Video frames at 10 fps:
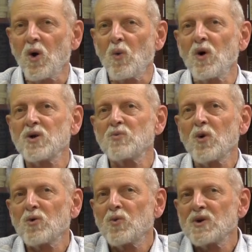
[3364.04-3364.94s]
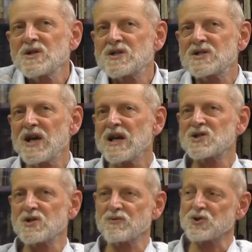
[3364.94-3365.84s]
What, what, what is the
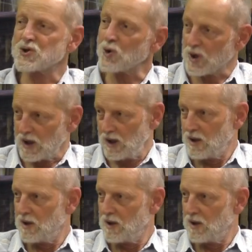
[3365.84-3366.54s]
taste of sugar?